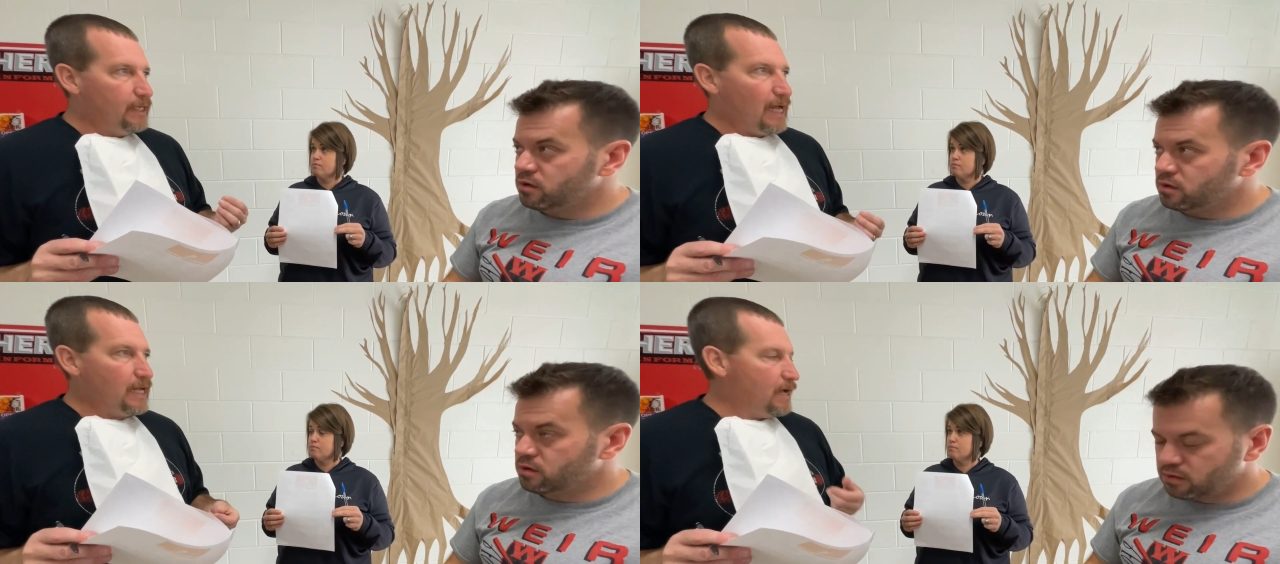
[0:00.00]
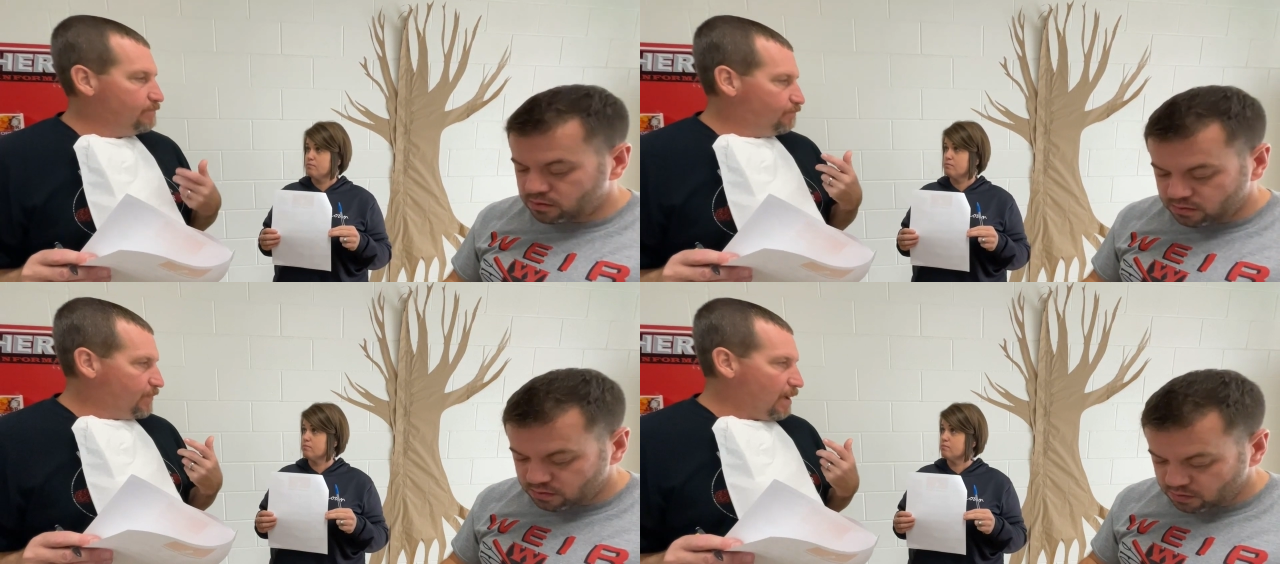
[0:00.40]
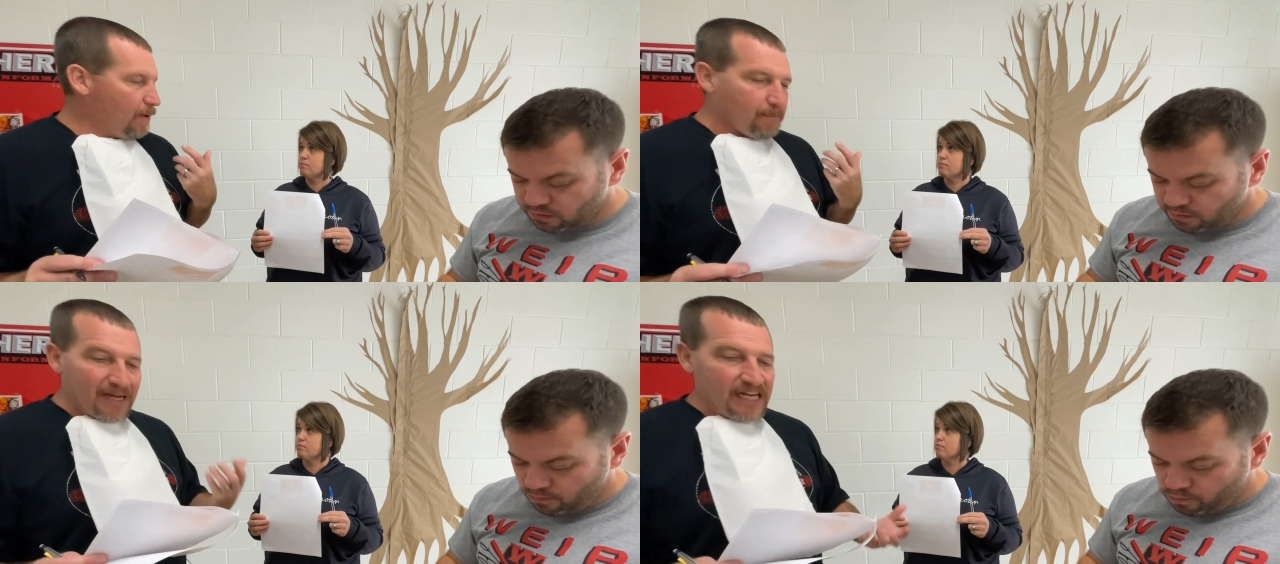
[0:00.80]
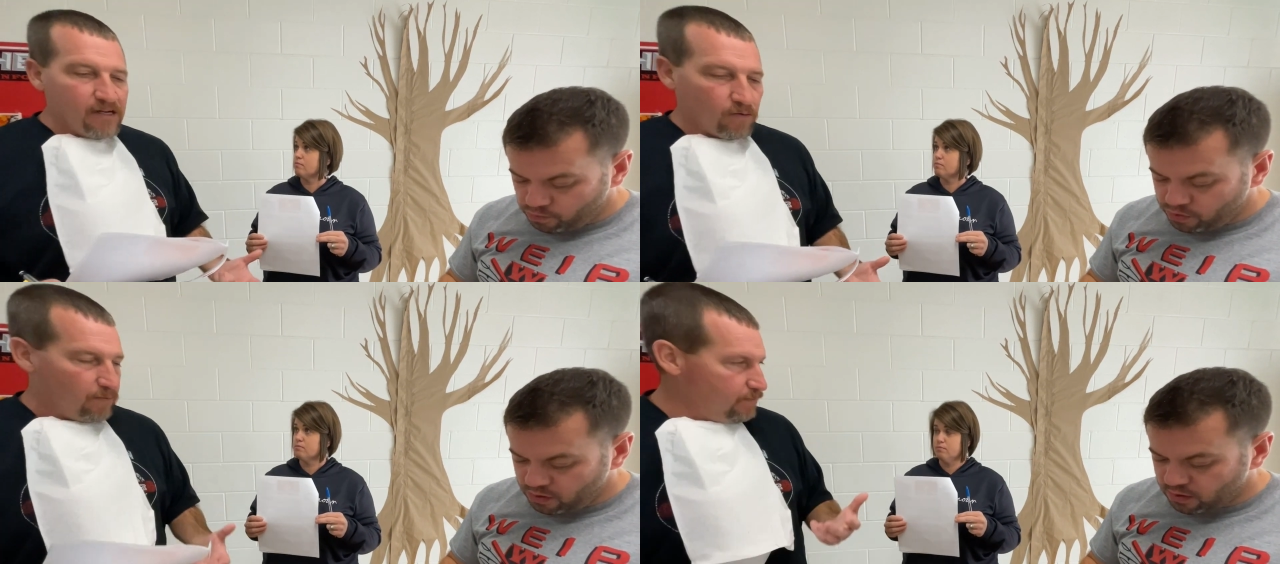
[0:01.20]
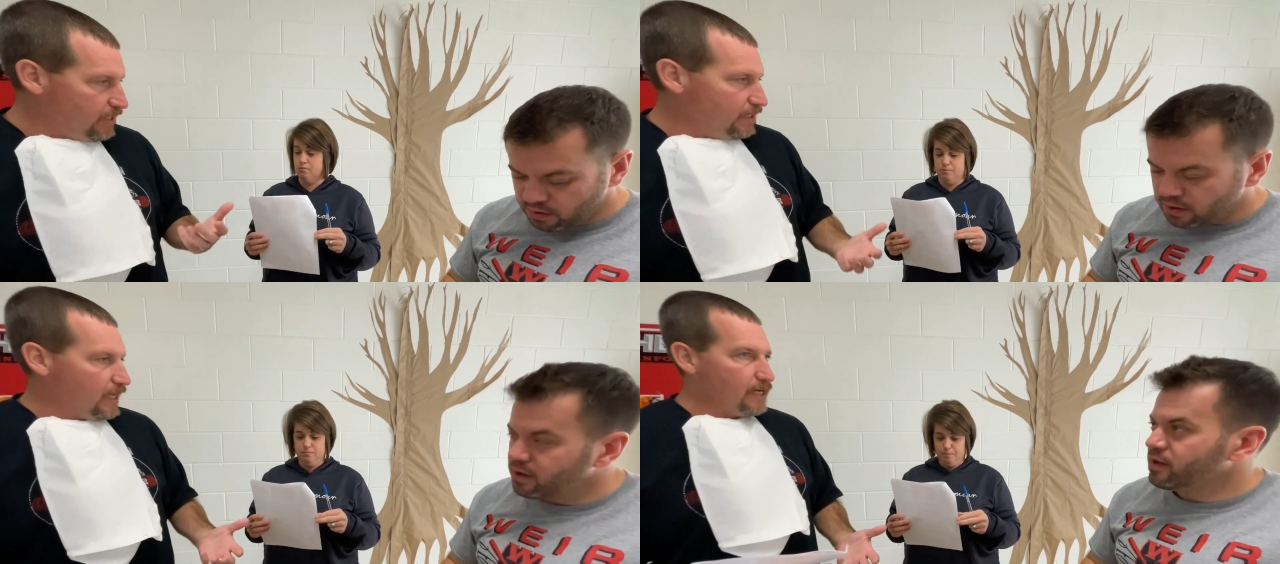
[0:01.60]
Speaker 1: I, I I'm a bean or meat.
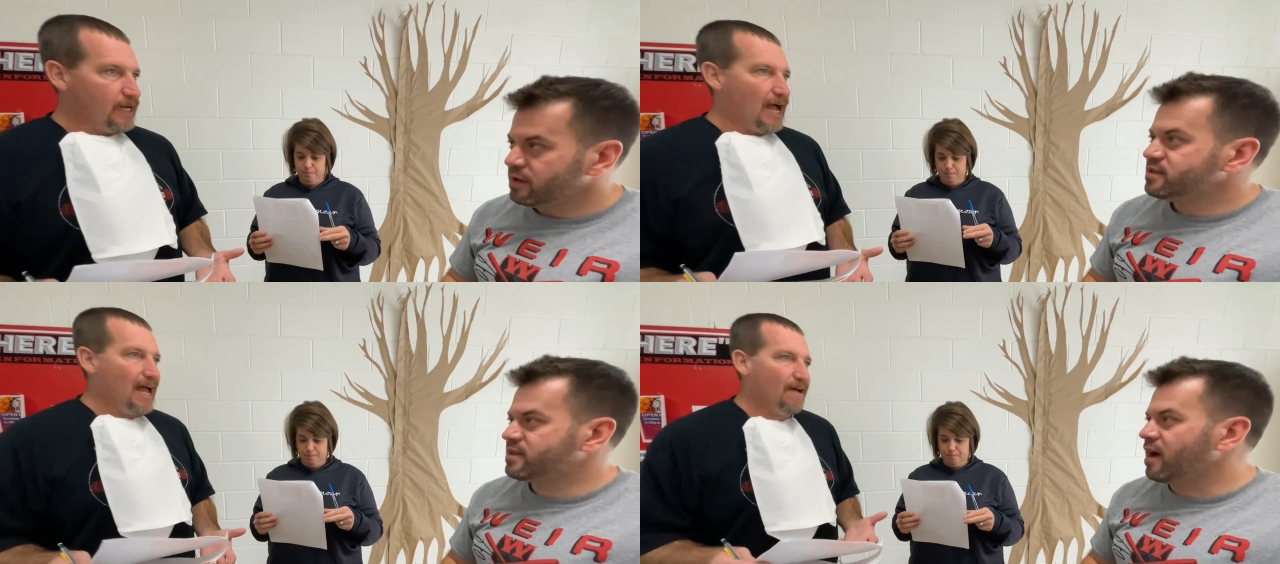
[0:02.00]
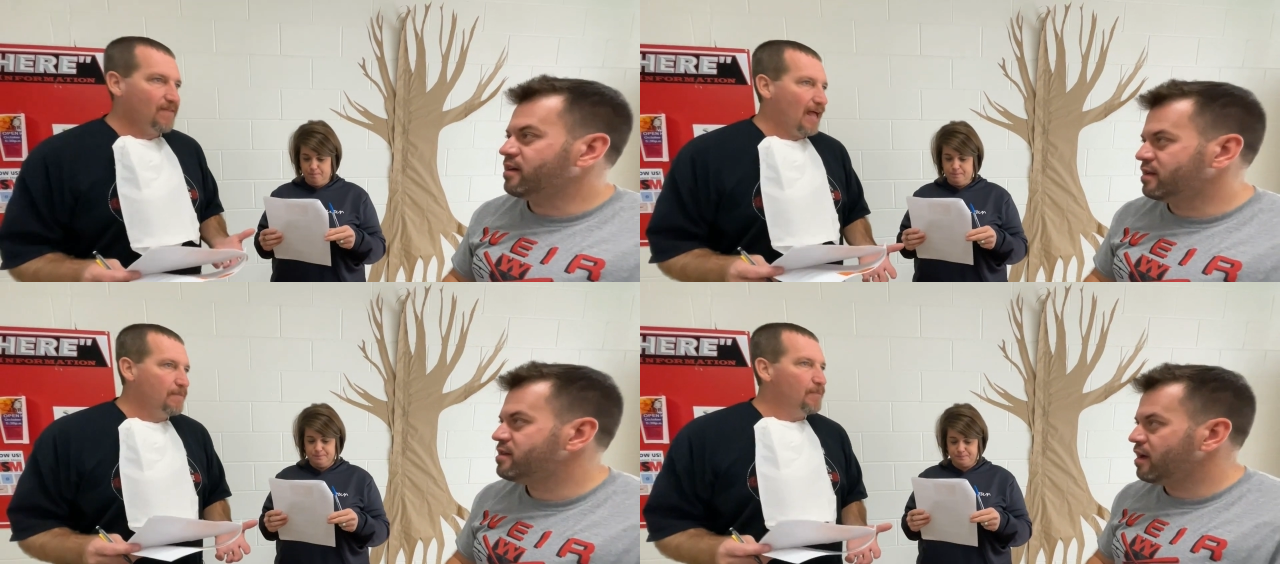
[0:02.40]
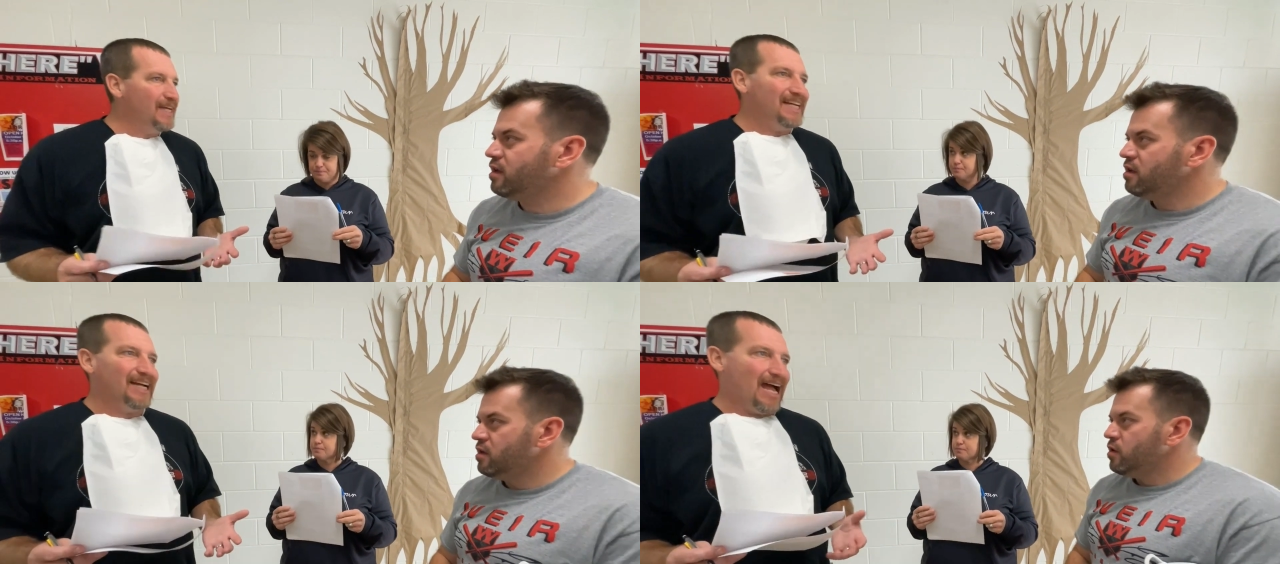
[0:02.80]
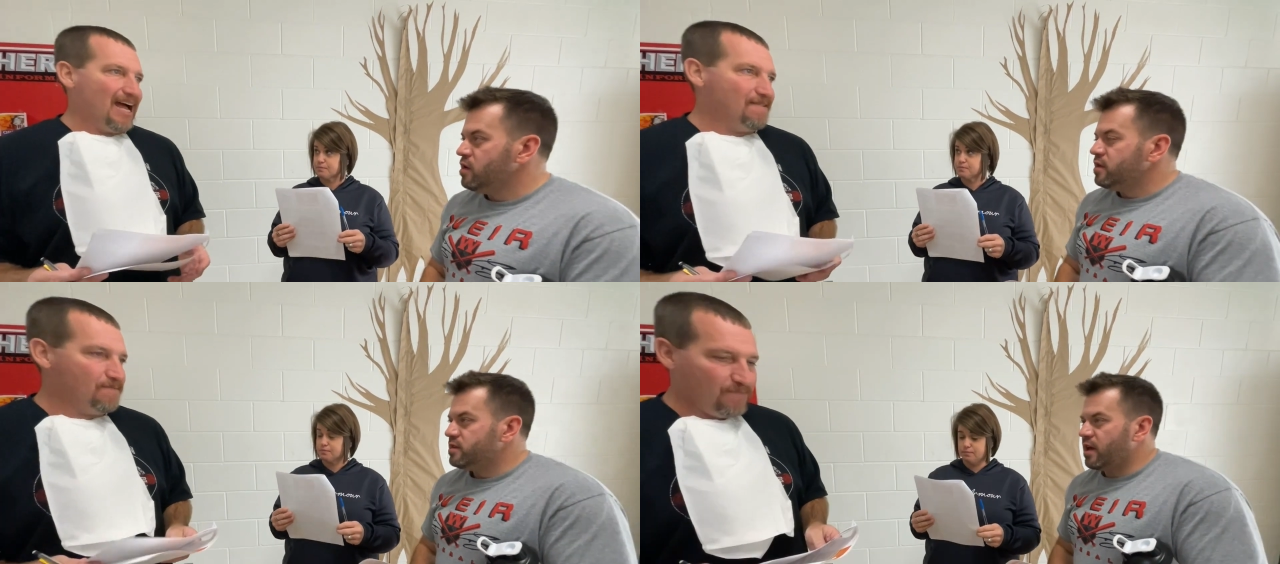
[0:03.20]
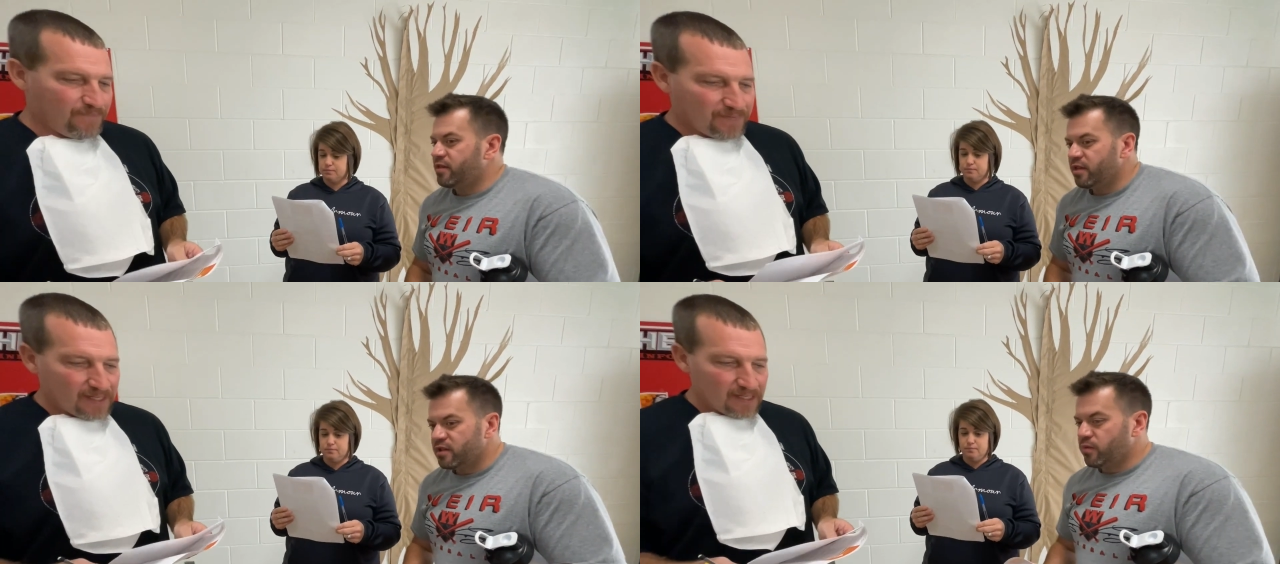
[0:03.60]
See,
Speaker 2: I, yeah. See, I
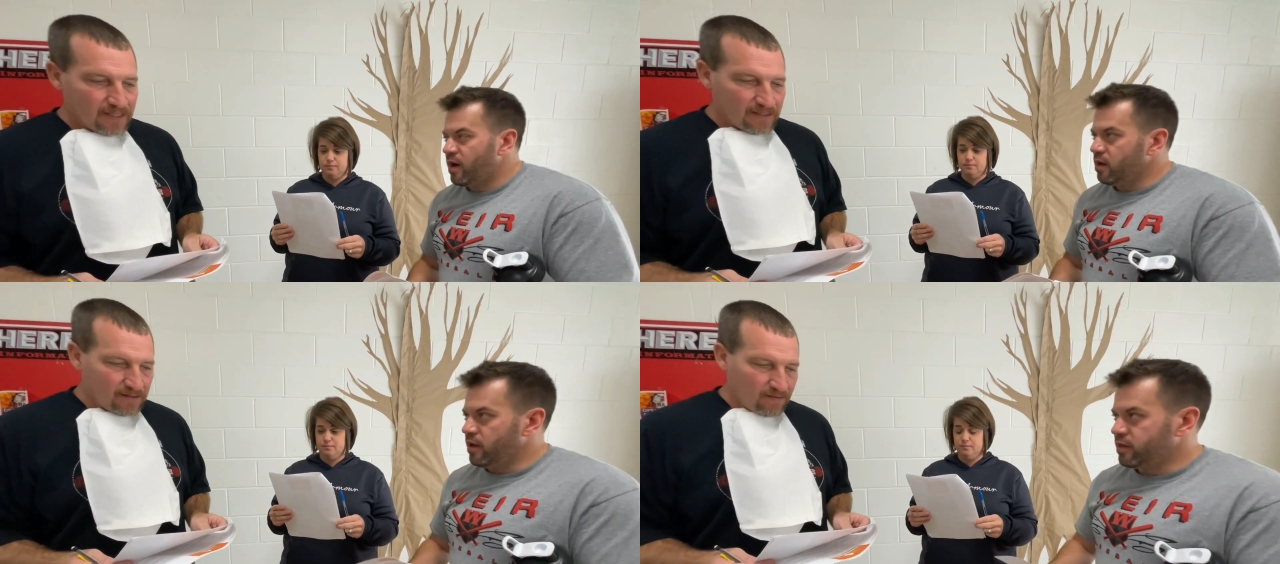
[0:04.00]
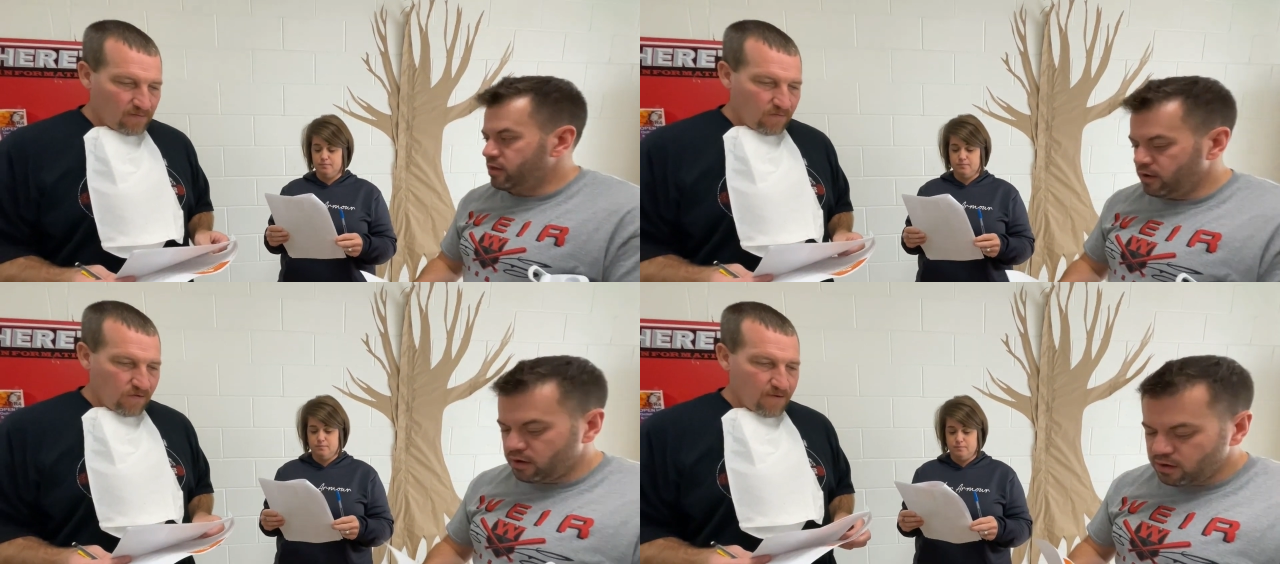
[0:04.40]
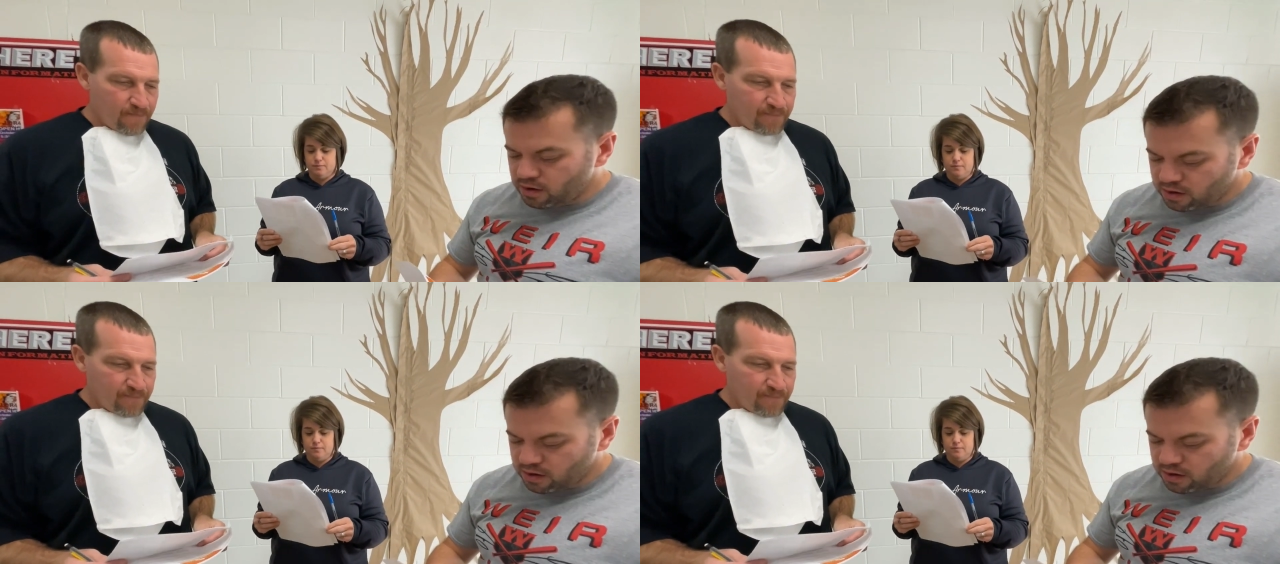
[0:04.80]
think that's why I like the